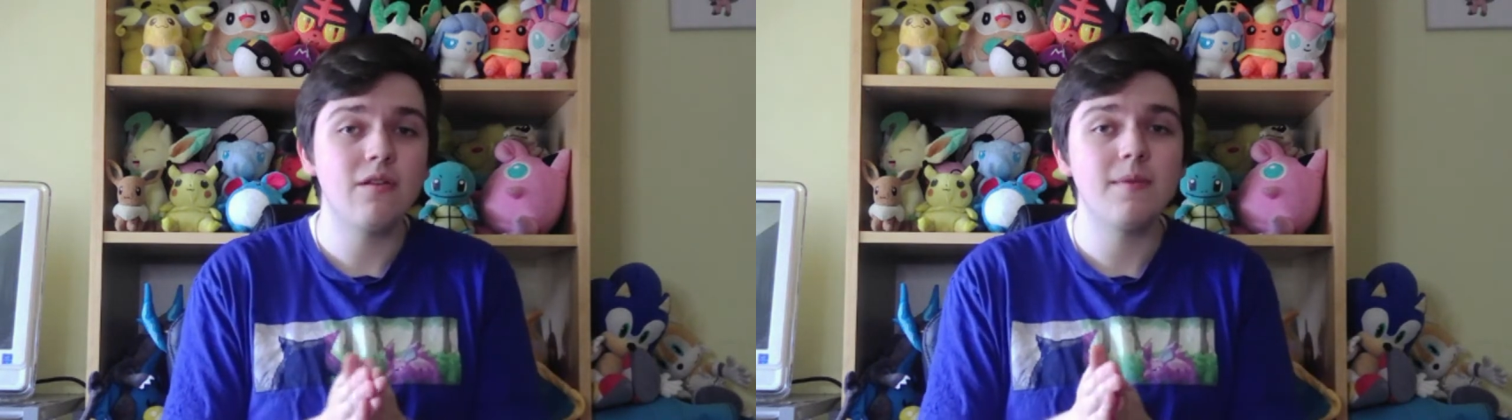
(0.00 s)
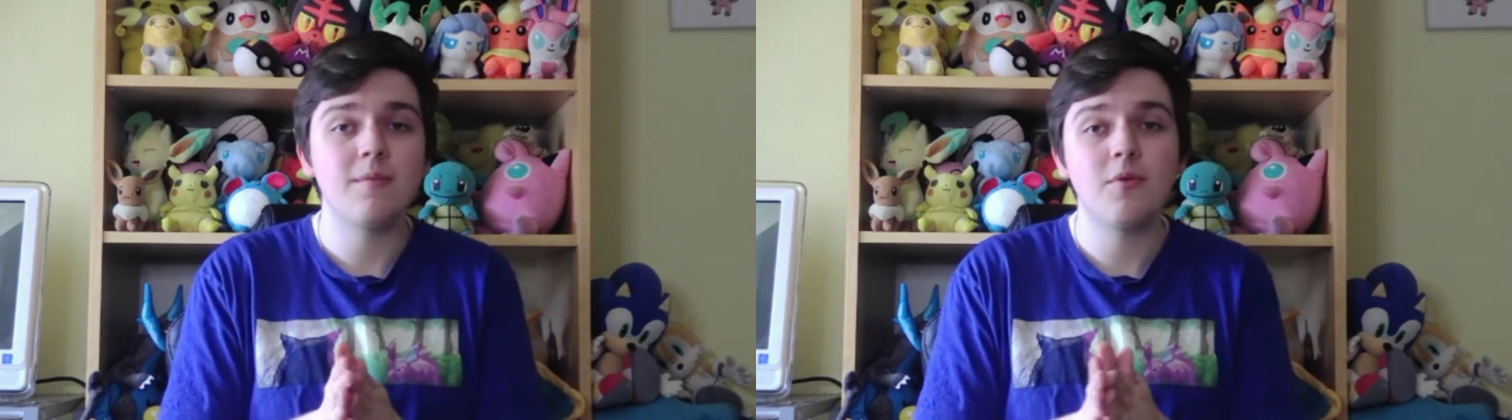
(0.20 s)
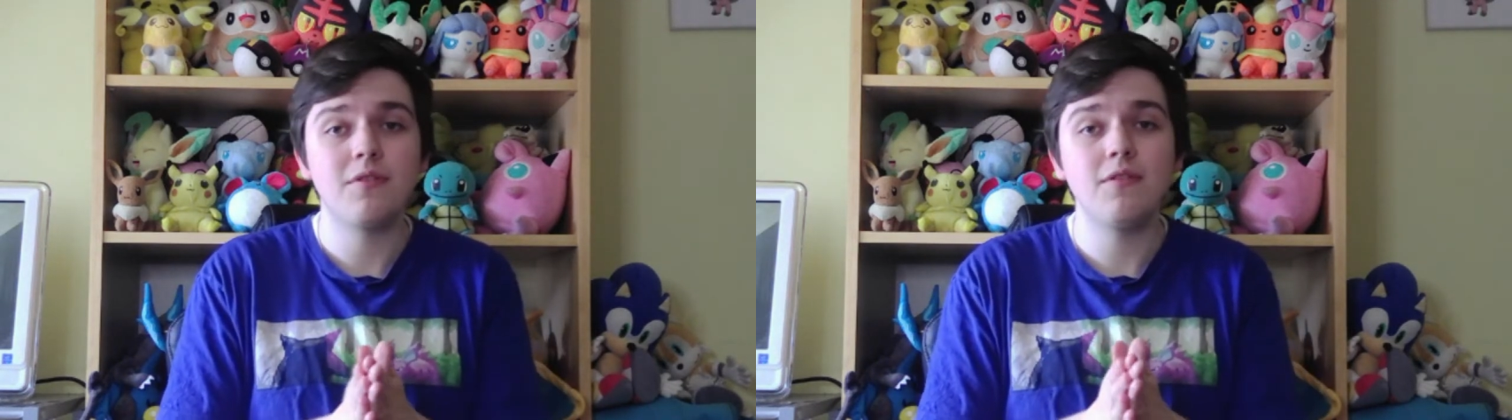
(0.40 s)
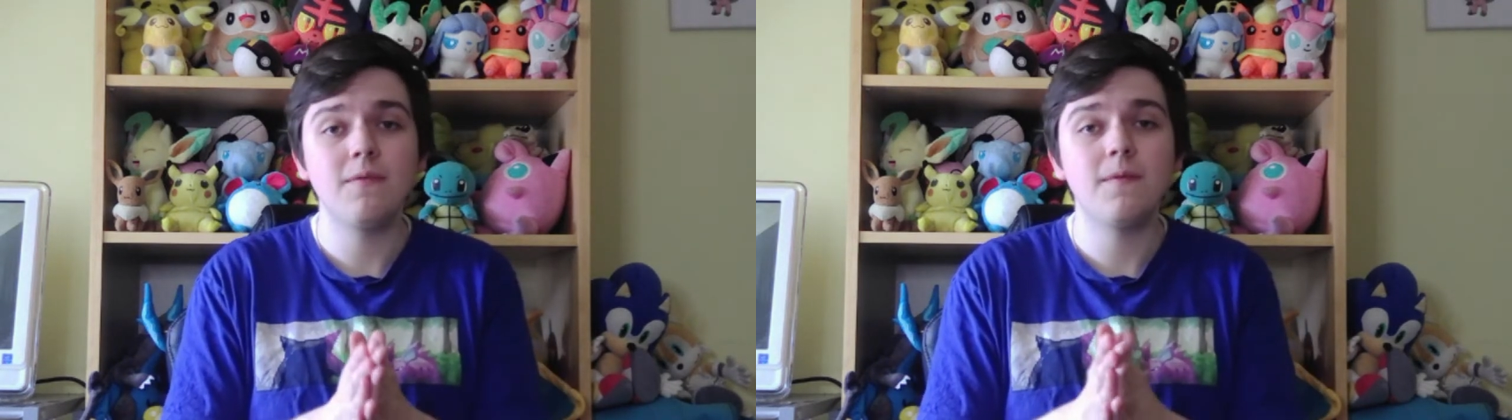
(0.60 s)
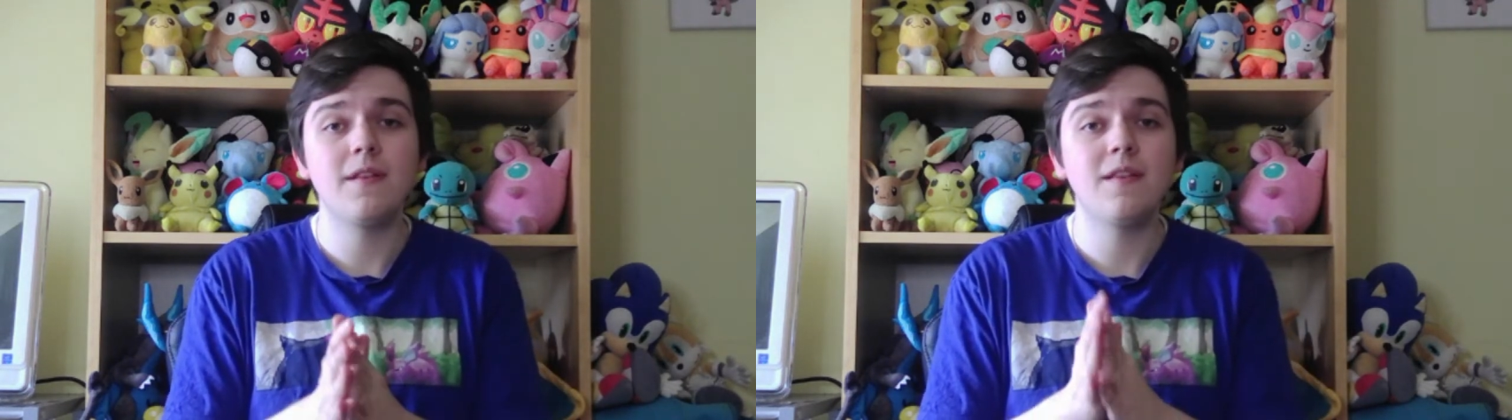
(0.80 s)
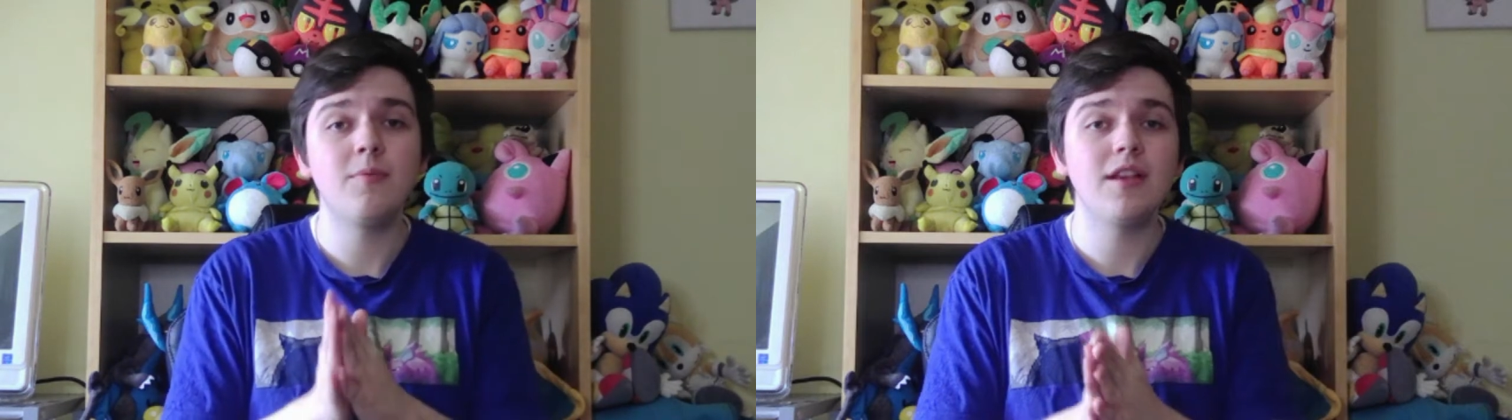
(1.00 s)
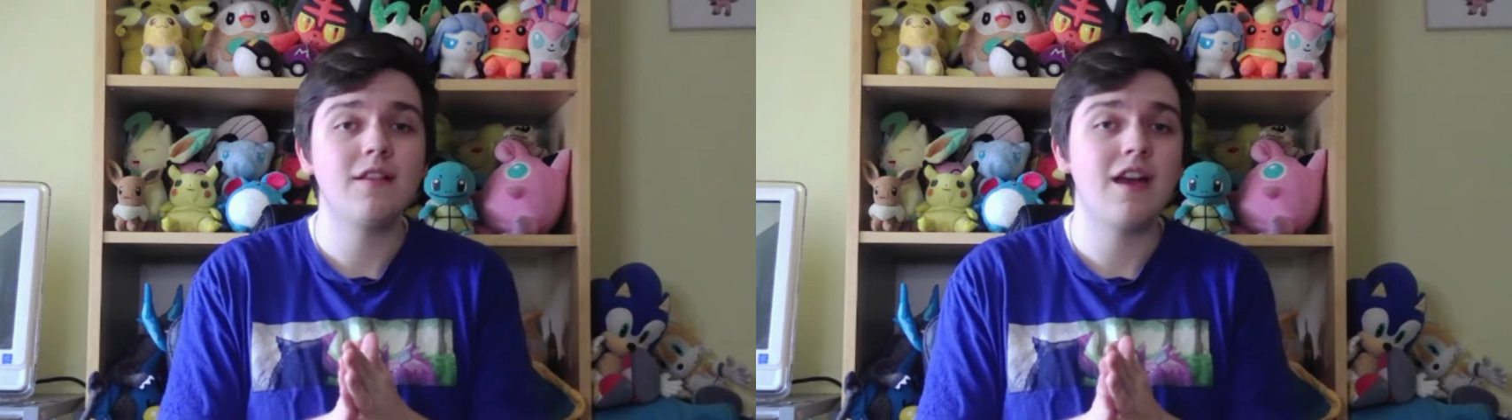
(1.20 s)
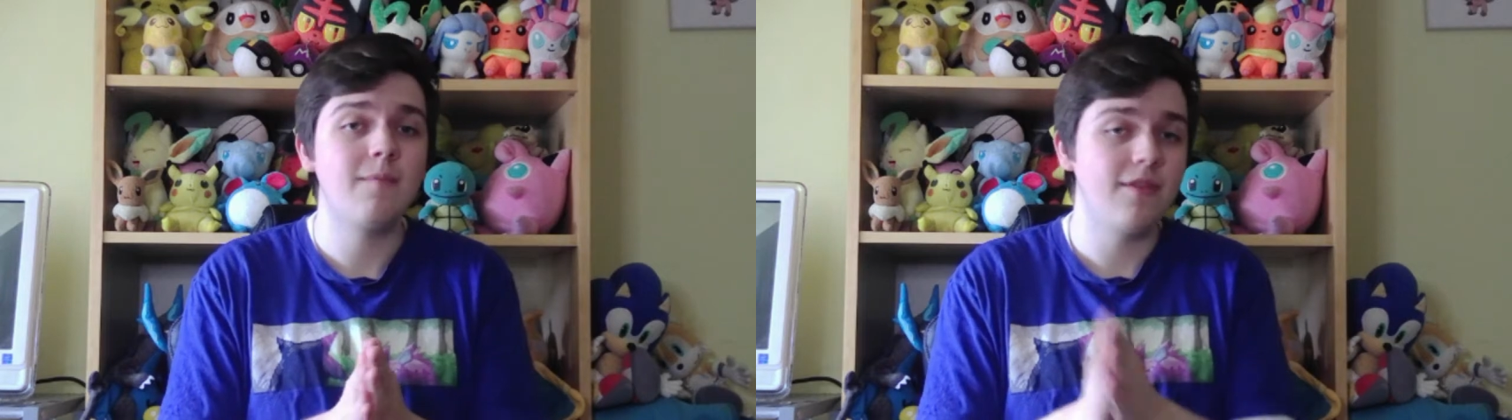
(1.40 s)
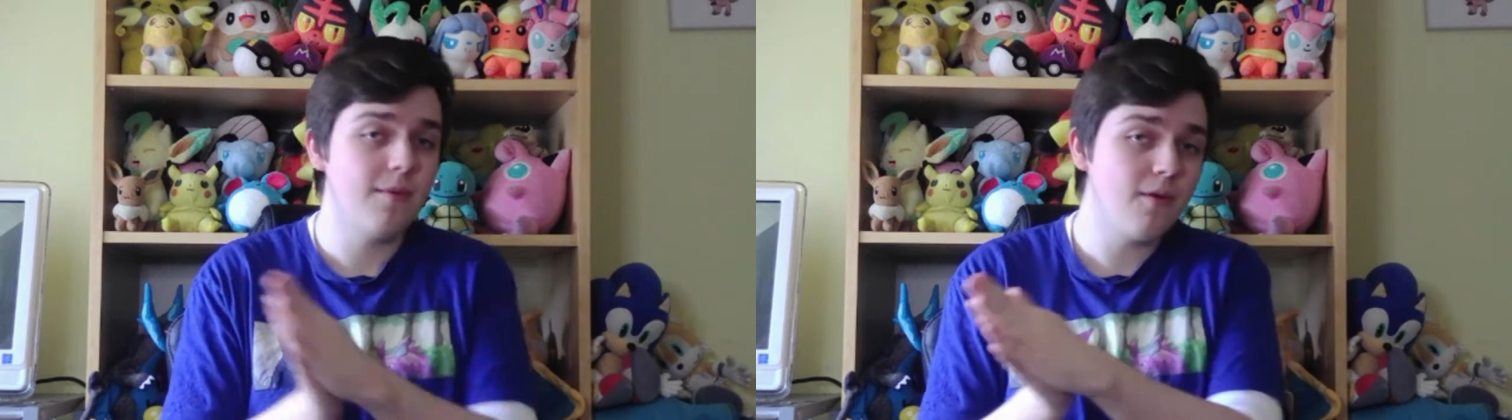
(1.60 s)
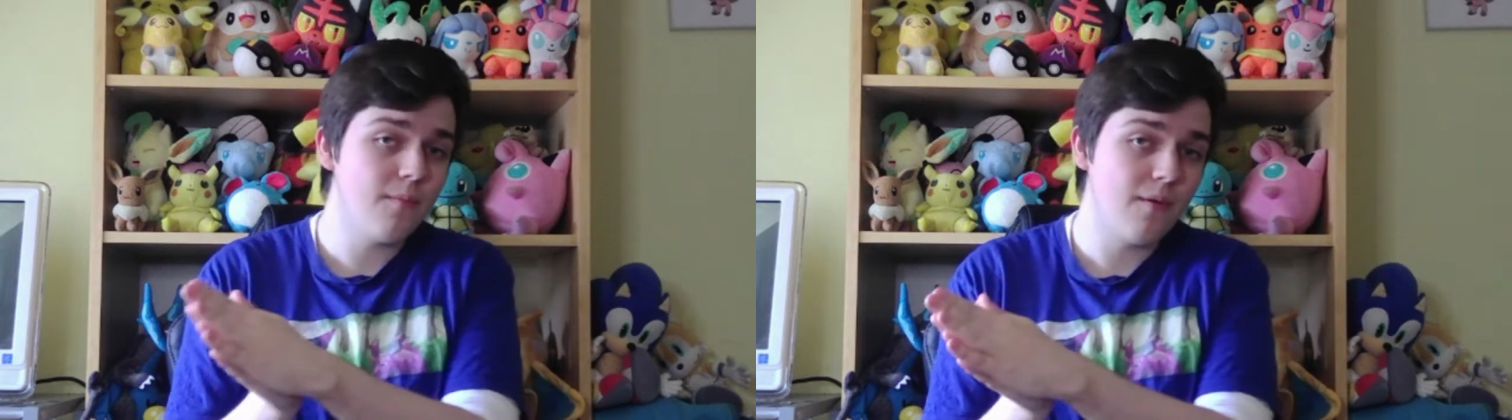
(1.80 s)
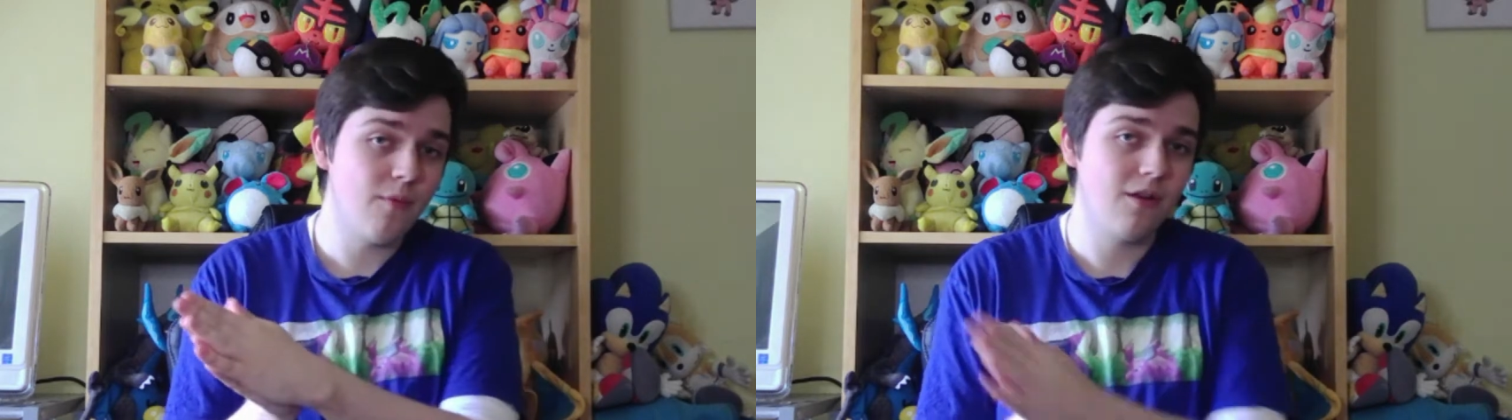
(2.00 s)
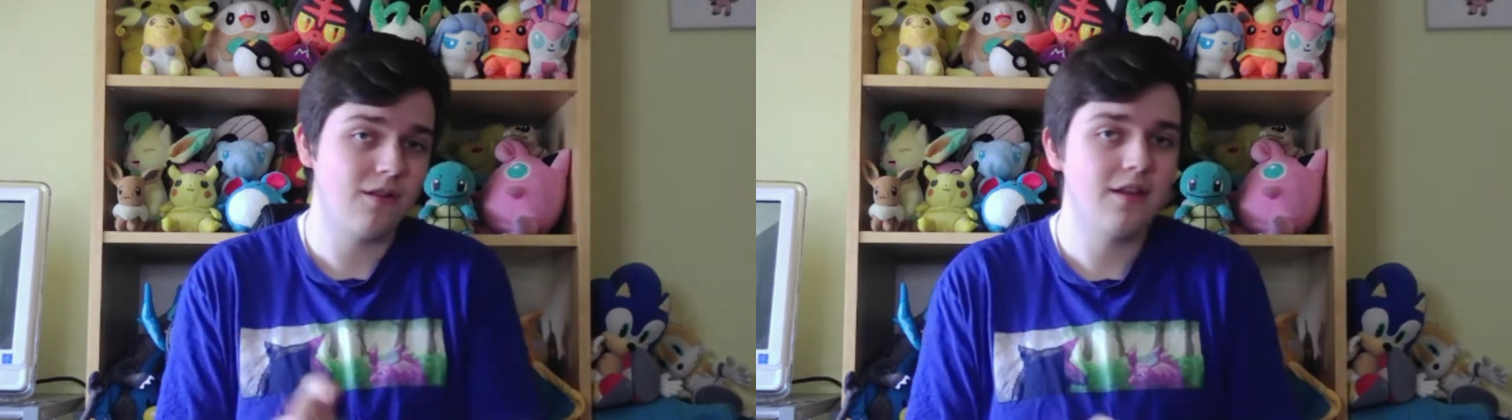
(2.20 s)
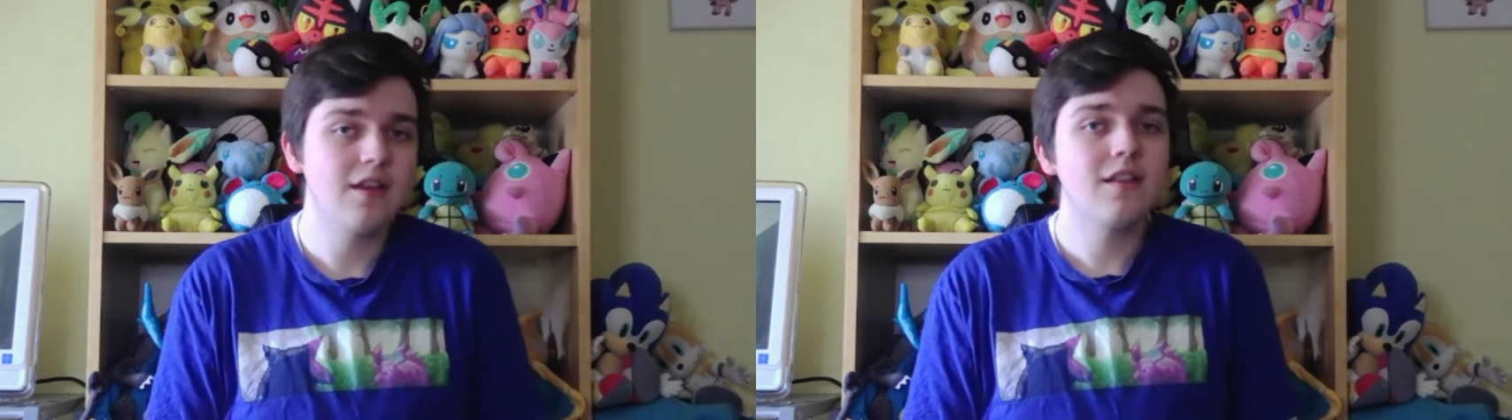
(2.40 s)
would be the most useful in springtime in the Pokemon world.